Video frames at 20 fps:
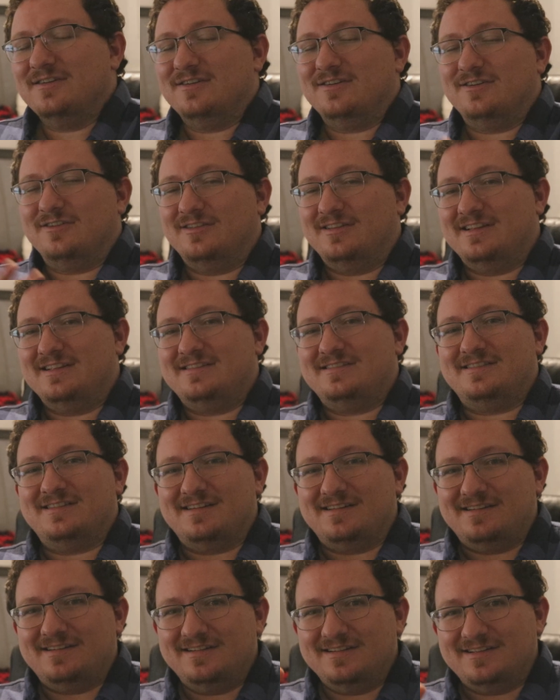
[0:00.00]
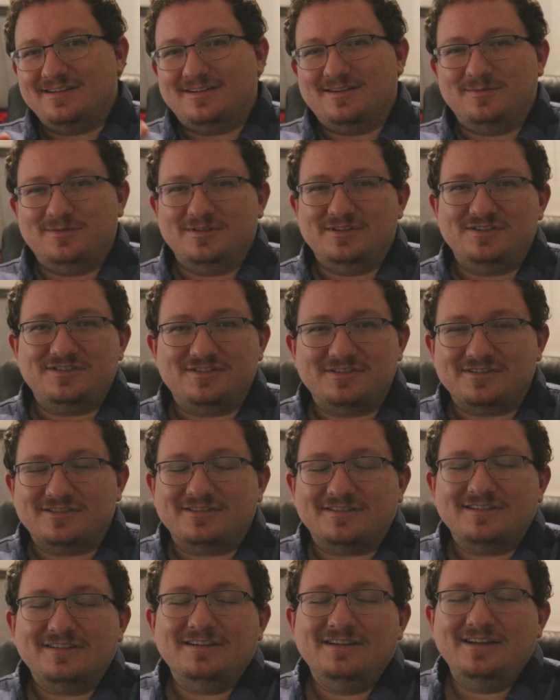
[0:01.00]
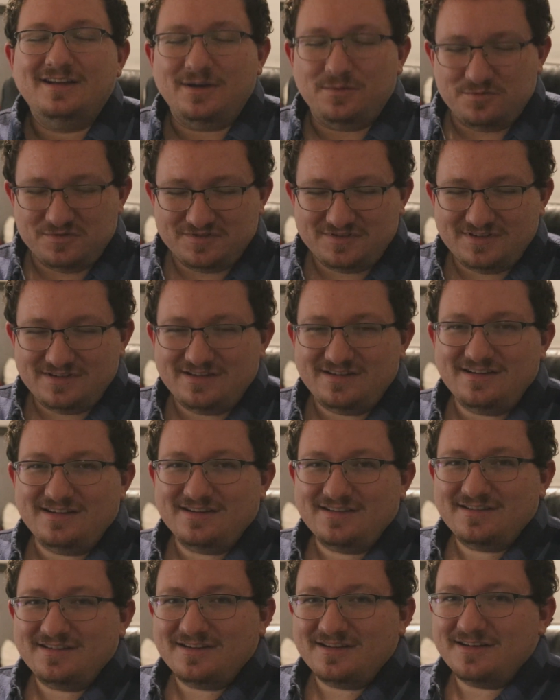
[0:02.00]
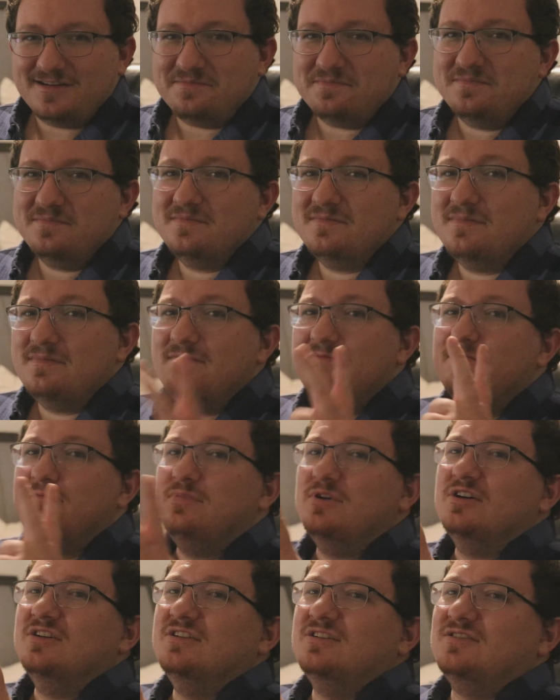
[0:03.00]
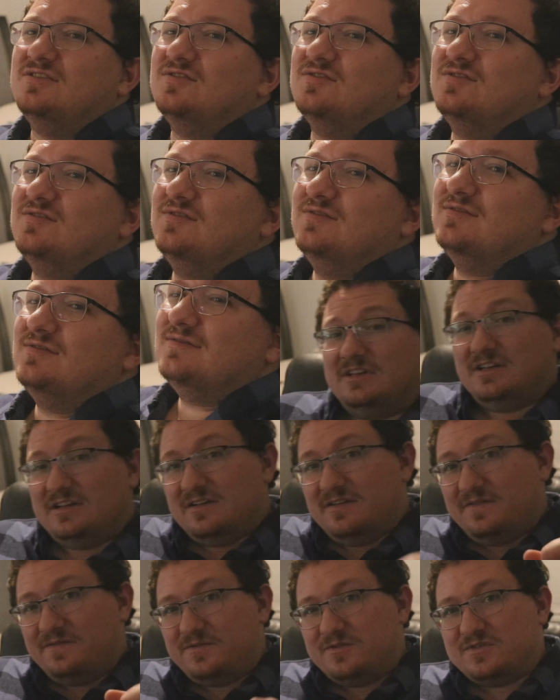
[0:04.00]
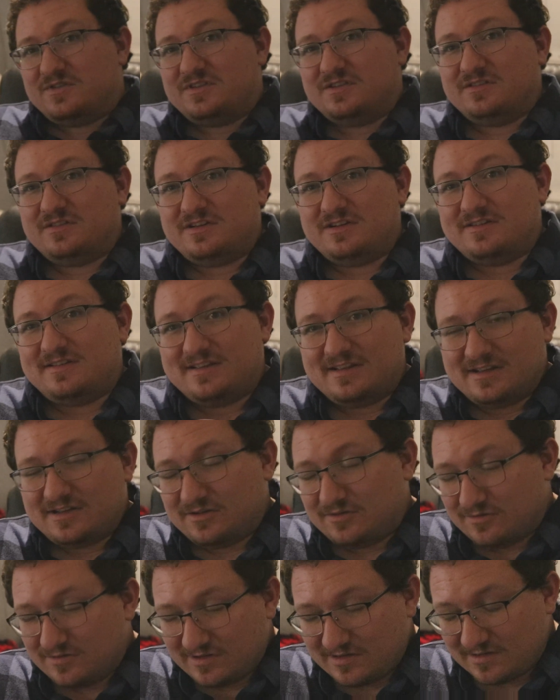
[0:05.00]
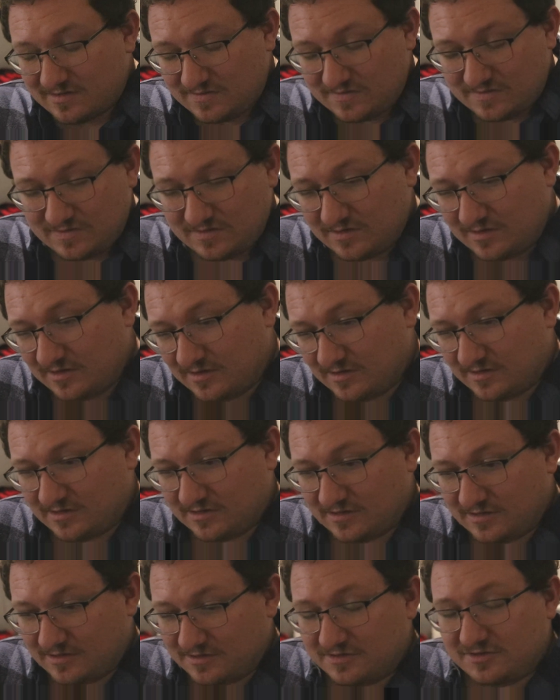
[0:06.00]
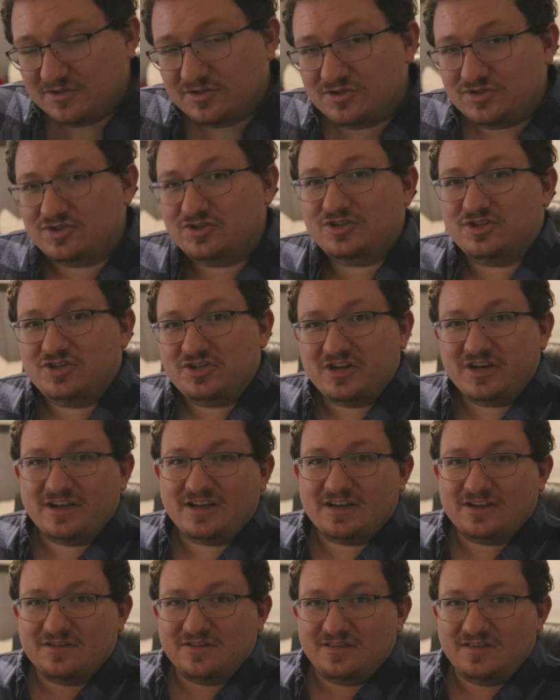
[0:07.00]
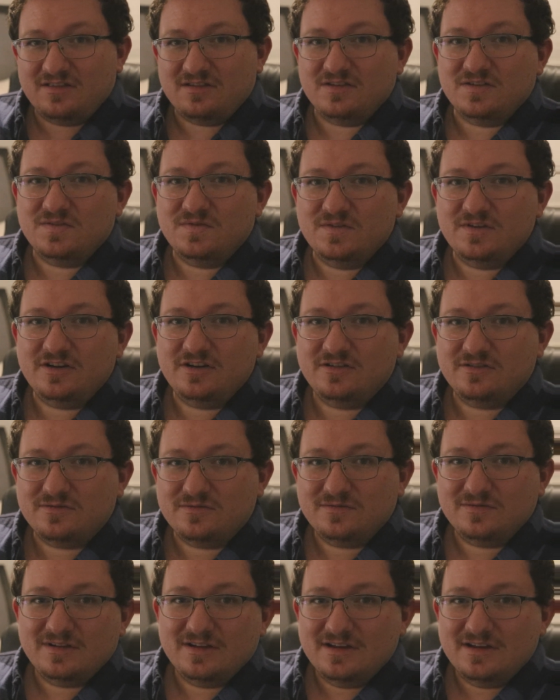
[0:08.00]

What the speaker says: All that said, God bless y'all, and we'll see you next time. Peace! If you're still here in the end credits, you should check out this video